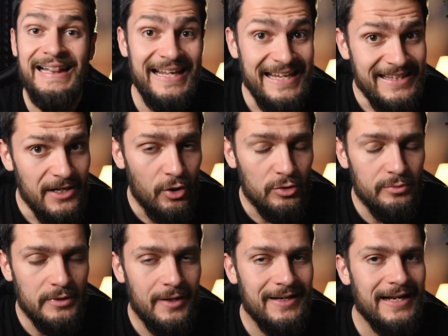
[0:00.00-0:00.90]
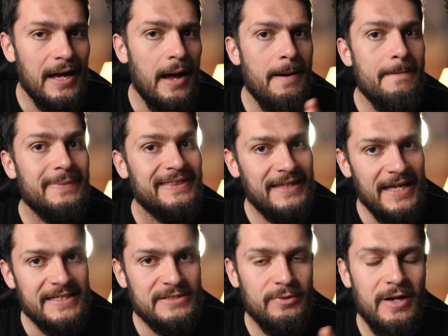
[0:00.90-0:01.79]
later on we're gonna
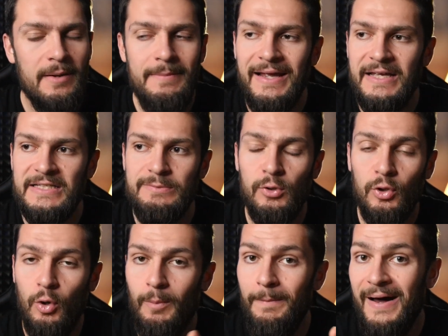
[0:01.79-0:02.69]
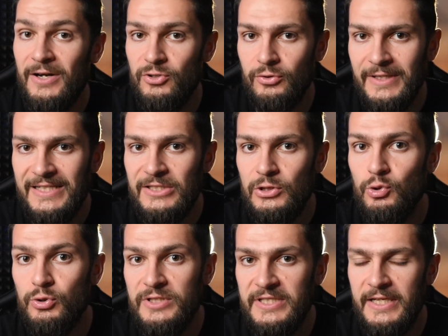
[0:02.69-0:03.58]
test, we're gonna make a small comparison test
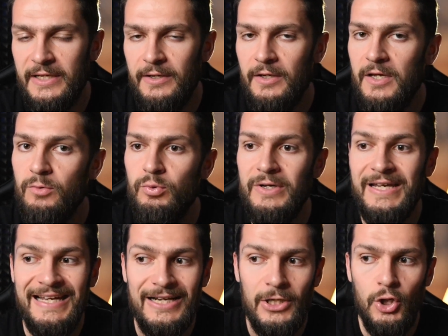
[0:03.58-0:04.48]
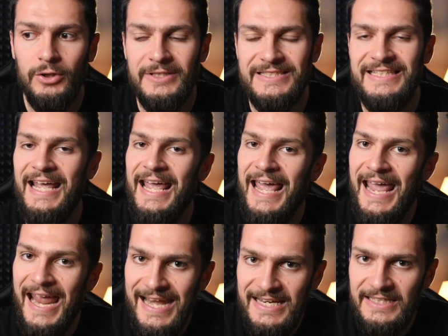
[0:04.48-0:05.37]
to see if we can notice
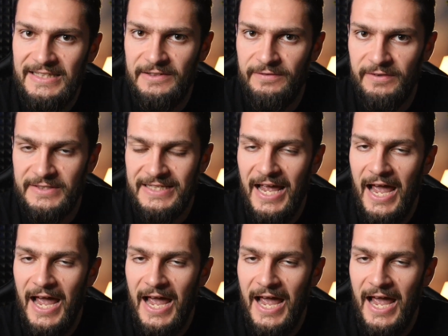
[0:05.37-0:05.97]
any difference